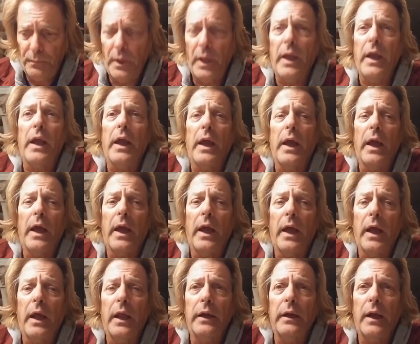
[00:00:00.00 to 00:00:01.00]

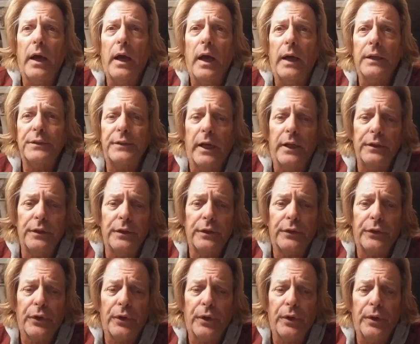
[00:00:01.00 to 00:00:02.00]
And I said to the
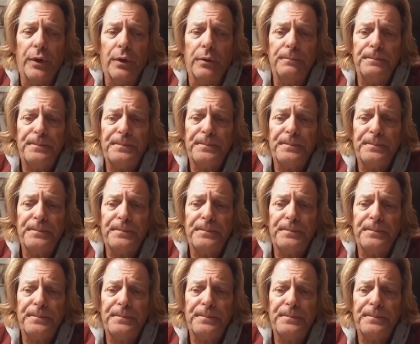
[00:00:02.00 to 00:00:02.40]
girl,